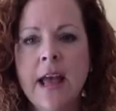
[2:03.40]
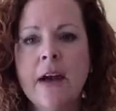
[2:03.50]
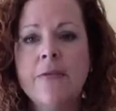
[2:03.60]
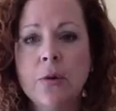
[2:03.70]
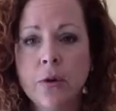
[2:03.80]

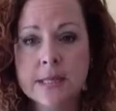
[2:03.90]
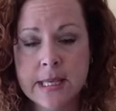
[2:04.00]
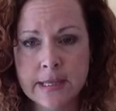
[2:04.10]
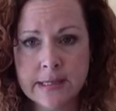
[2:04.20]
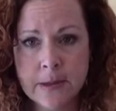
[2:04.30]
Of course,
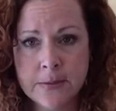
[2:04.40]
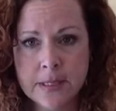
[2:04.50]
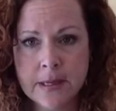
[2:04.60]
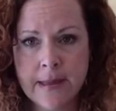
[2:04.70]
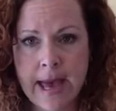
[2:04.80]
the
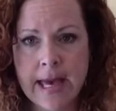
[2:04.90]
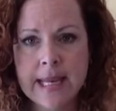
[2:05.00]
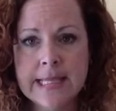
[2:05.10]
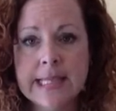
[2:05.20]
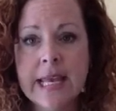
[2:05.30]
exception to that
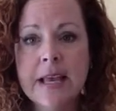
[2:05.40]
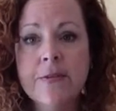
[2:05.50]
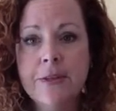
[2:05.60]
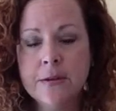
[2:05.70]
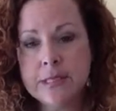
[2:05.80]
is
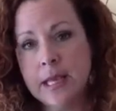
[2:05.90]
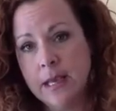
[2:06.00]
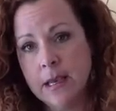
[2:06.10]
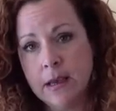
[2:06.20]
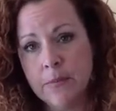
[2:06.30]
if those
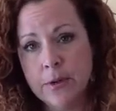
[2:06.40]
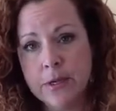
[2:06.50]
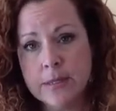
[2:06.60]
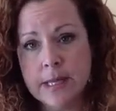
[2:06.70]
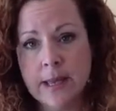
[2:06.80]

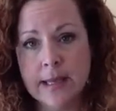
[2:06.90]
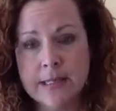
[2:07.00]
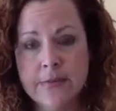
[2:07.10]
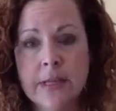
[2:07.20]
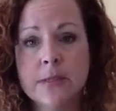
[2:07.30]
income-producing
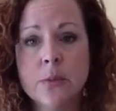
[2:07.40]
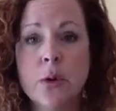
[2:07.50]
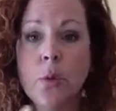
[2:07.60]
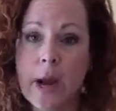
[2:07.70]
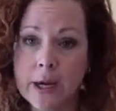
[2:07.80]
activities
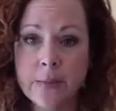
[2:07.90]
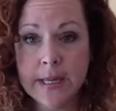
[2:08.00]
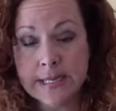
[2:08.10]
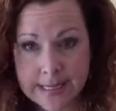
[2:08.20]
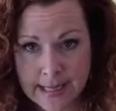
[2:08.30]
require
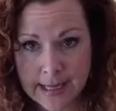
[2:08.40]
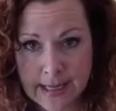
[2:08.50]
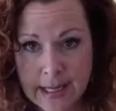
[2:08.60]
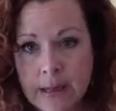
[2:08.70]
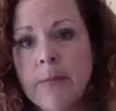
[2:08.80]
me to send
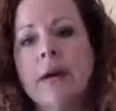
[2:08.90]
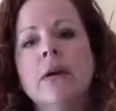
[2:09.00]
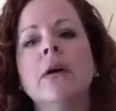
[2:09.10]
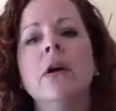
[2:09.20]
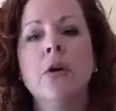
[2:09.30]
an
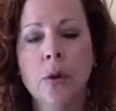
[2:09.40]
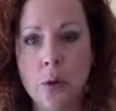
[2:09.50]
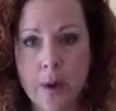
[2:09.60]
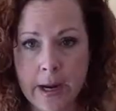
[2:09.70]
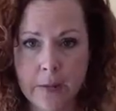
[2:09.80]
email,
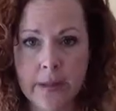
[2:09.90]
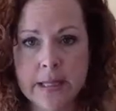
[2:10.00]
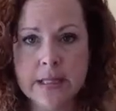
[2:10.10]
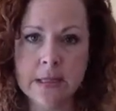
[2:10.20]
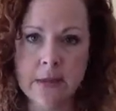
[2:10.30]
require me
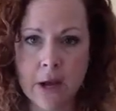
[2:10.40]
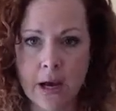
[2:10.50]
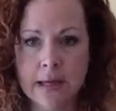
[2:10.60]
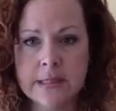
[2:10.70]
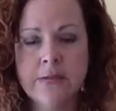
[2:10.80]
to
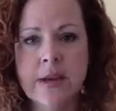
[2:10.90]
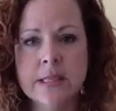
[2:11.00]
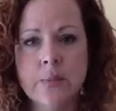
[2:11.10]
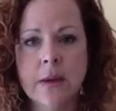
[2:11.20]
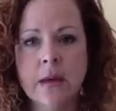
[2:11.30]
log on to
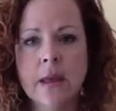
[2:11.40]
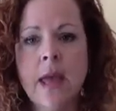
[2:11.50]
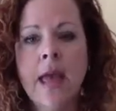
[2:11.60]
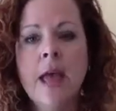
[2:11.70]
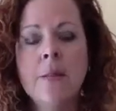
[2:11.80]
Facebook.
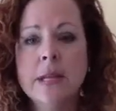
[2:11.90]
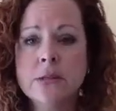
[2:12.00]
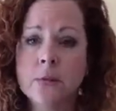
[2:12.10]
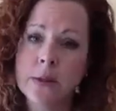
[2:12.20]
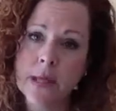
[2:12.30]
But
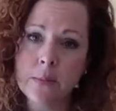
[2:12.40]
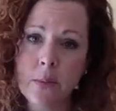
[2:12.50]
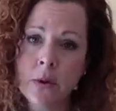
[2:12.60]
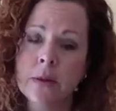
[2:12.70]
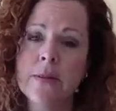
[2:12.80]
it's really
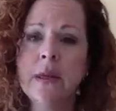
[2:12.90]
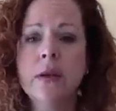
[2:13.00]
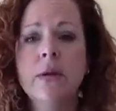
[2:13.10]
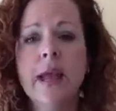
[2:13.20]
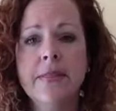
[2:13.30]
important that
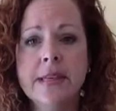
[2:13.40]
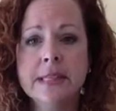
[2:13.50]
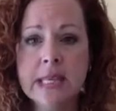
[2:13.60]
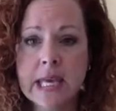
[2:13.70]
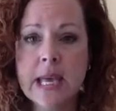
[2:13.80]
you get
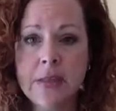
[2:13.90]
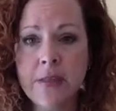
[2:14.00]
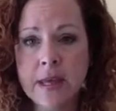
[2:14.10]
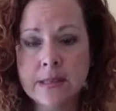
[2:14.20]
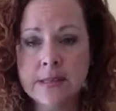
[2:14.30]
these key
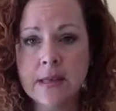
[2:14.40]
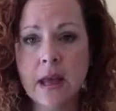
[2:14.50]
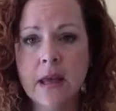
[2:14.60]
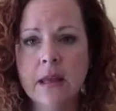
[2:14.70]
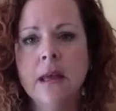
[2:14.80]
things
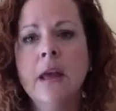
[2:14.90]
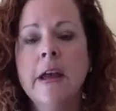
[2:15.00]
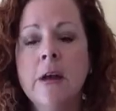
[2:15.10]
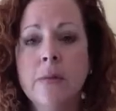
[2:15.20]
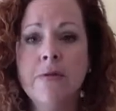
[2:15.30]
done
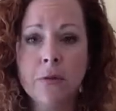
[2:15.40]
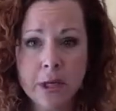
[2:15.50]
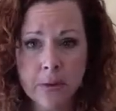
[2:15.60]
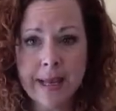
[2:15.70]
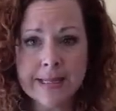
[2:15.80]
before
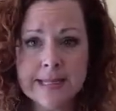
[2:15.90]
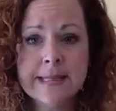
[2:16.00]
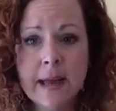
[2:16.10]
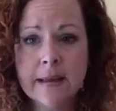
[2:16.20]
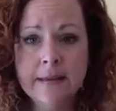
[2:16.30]
you get
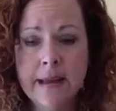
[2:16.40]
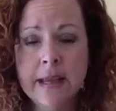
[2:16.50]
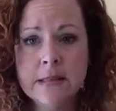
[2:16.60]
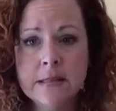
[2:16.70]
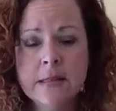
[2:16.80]
sucked
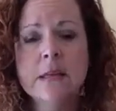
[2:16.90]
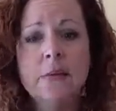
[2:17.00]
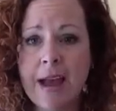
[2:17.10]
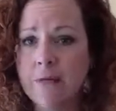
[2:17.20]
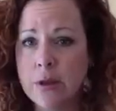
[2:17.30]

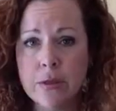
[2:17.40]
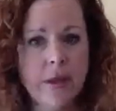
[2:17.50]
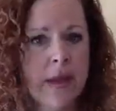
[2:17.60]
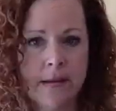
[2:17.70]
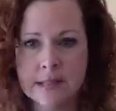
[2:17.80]
into
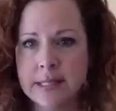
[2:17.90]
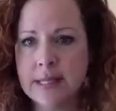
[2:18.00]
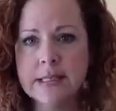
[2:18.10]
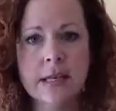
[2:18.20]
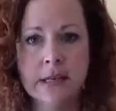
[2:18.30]
everything else that
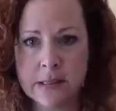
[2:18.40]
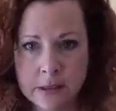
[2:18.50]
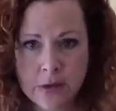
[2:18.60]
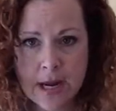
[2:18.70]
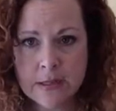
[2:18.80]
is going to
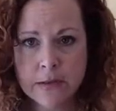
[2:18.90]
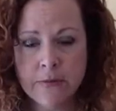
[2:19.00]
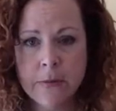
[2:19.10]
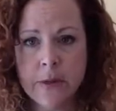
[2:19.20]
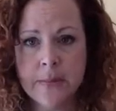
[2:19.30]
distract you
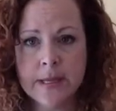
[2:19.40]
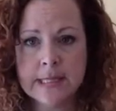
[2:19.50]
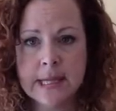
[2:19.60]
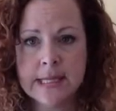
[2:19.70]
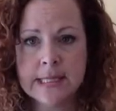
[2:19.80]
from your
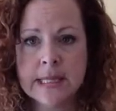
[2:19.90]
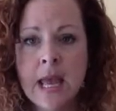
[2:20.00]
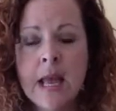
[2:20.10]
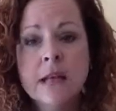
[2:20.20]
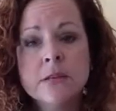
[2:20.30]
business.
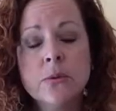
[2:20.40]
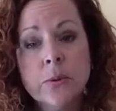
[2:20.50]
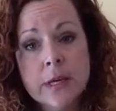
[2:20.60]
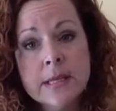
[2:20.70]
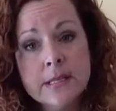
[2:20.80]
So
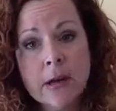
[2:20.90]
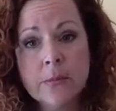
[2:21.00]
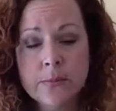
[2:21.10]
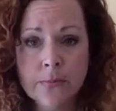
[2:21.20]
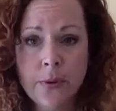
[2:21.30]
we're going to
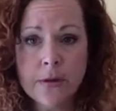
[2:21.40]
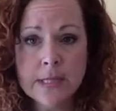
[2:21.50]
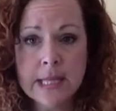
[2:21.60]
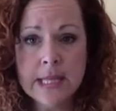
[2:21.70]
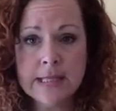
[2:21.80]
start
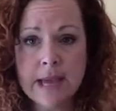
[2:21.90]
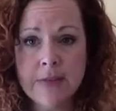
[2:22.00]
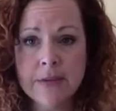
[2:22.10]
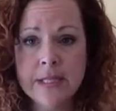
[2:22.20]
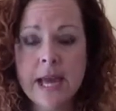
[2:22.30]
posting these
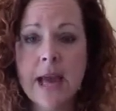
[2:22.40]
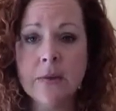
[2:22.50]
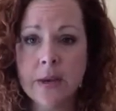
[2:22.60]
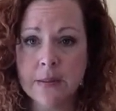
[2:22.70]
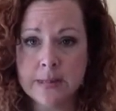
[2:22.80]
every day.
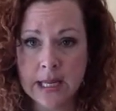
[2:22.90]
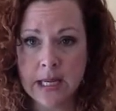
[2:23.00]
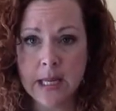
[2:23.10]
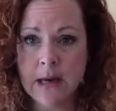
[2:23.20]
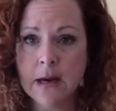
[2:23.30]
When I'm done
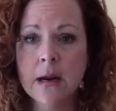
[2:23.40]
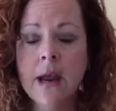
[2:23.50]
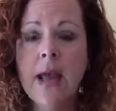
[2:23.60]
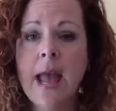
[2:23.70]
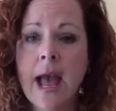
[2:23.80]
here,
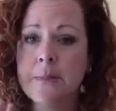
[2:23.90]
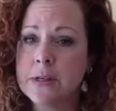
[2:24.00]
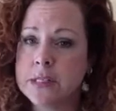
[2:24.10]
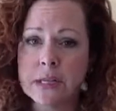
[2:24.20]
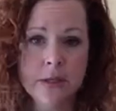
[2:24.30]
I'm
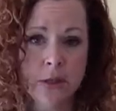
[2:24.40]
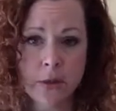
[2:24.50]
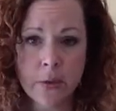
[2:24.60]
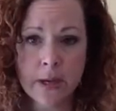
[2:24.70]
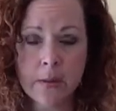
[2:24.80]
just going to do
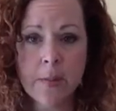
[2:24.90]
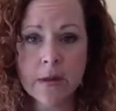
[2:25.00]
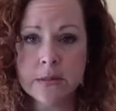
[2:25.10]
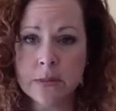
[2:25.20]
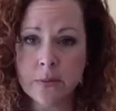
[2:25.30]
a quick
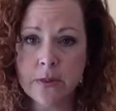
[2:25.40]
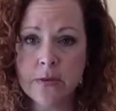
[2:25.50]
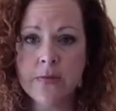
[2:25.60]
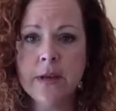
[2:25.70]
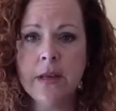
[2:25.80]
post with
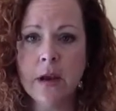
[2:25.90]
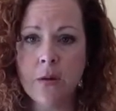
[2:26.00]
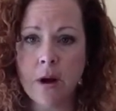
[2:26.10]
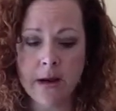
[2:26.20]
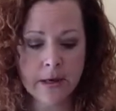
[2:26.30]
the
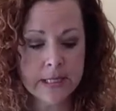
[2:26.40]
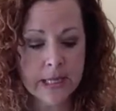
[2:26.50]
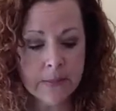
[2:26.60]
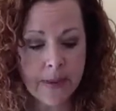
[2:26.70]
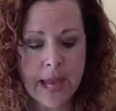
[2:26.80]
video on our
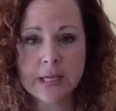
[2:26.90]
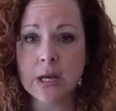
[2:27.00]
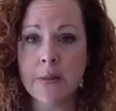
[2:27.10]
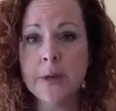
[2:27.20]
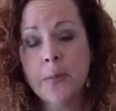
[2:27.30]
team page,
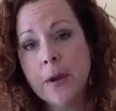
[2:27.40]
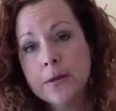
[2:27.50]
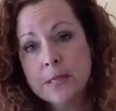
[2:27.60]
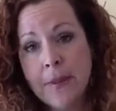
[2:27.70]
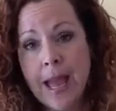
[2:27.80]
and I'm going to
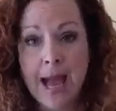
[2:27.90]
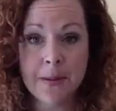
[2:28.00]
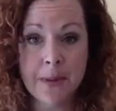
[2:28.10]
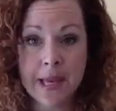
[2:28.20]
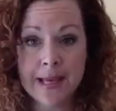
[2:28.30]
post my
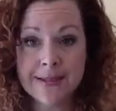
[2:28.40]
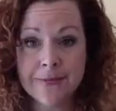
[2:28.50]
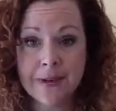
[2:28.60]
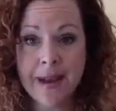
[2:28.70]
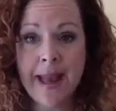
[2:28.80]
IPAs
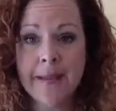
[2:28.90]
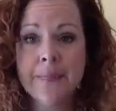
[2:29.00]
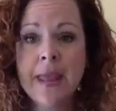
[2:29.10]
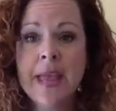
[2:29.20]
for today.